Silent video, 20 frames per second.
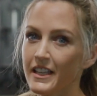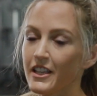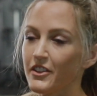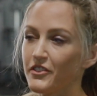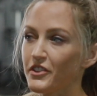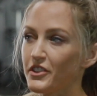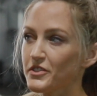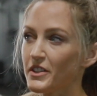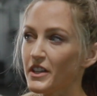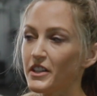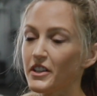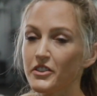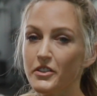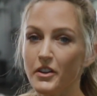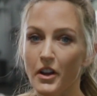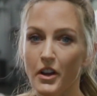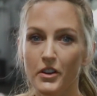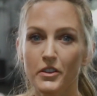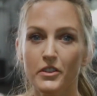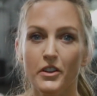If you're trying to
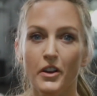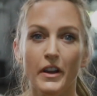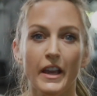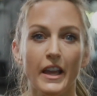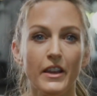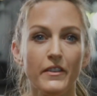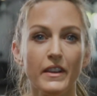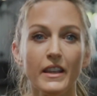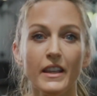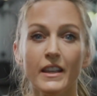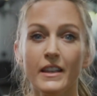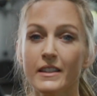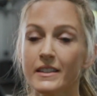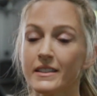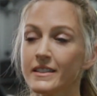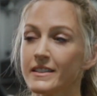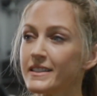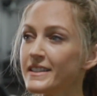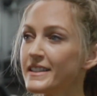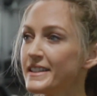grow, go heavy.
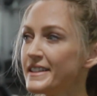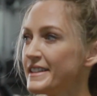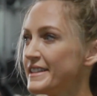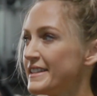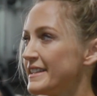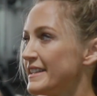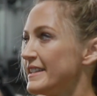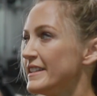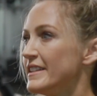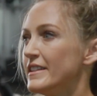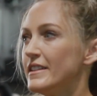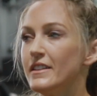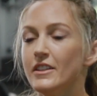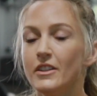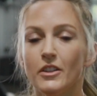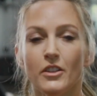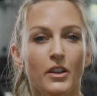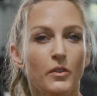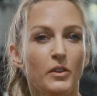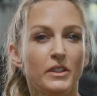
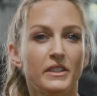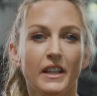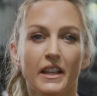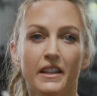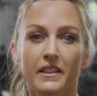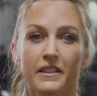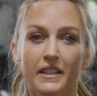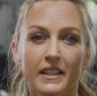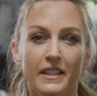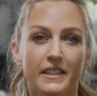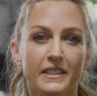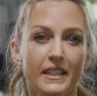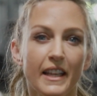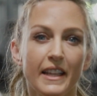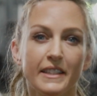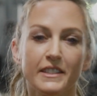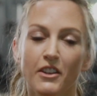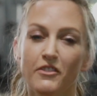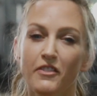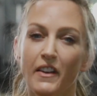I would say 3
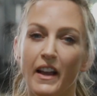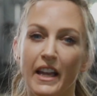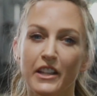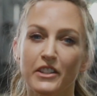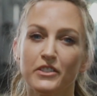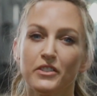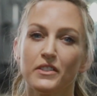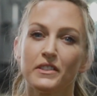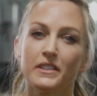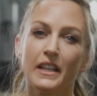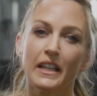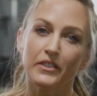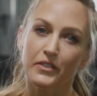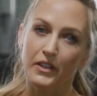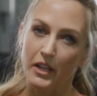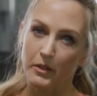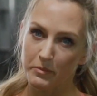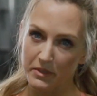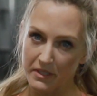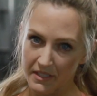sets of 8 to 10
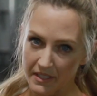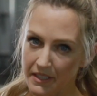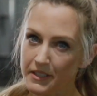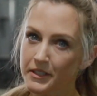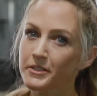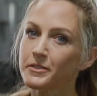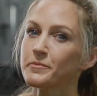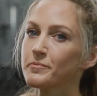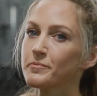reps.